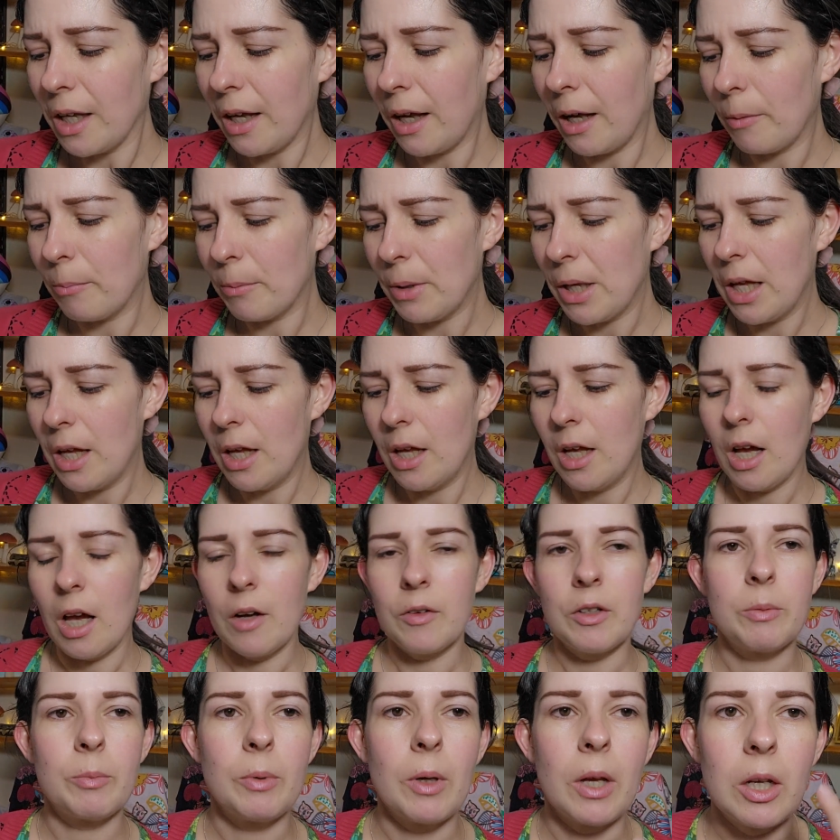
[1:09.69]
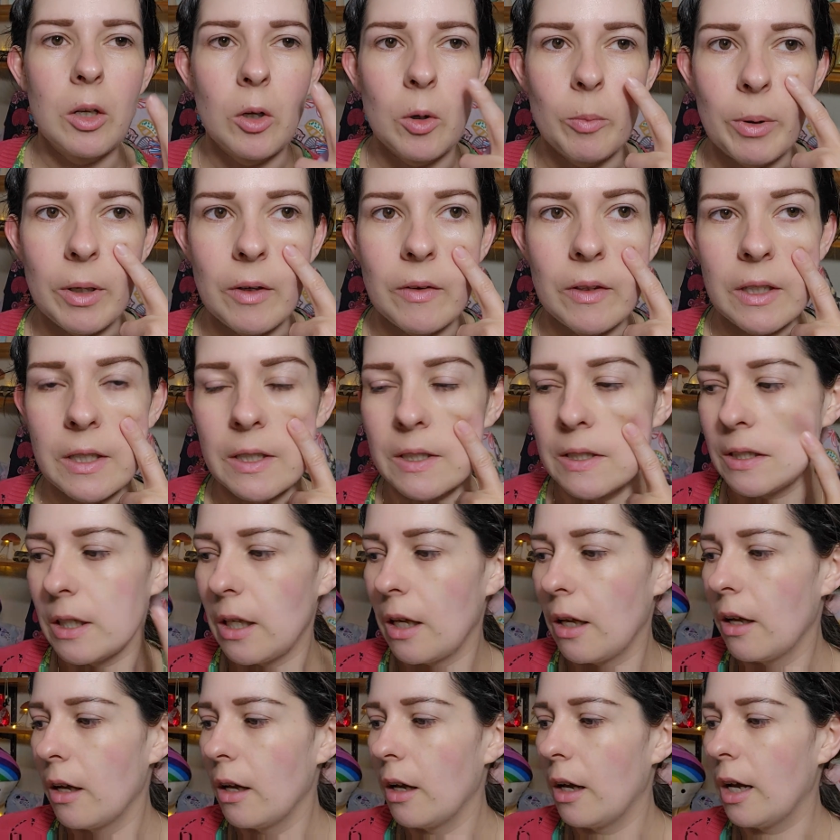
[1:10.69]
I've just put a little bit of this,
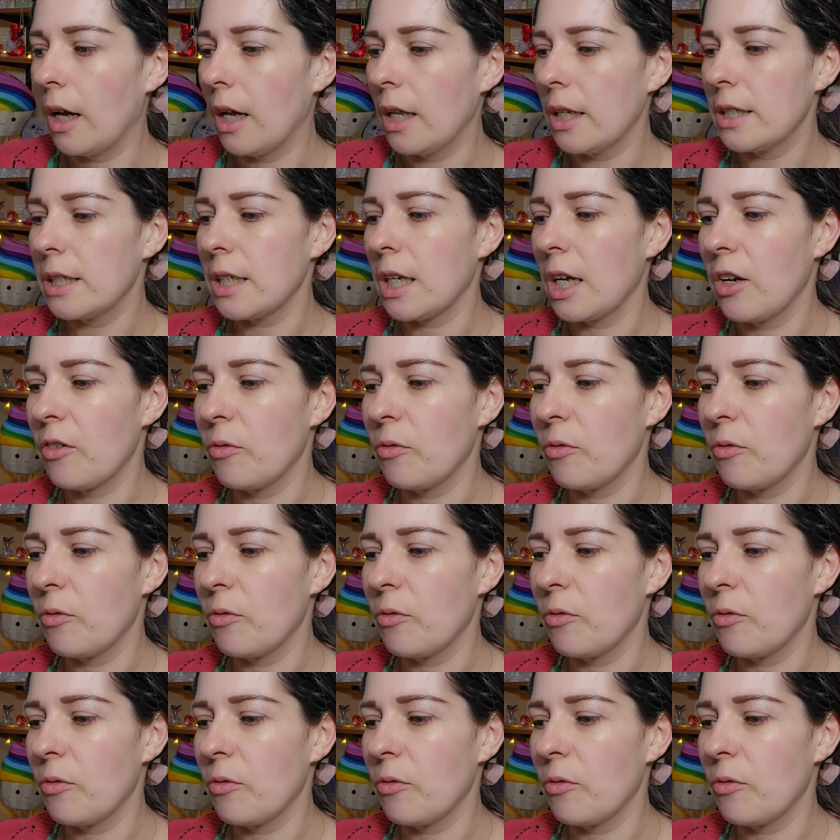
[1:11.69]
and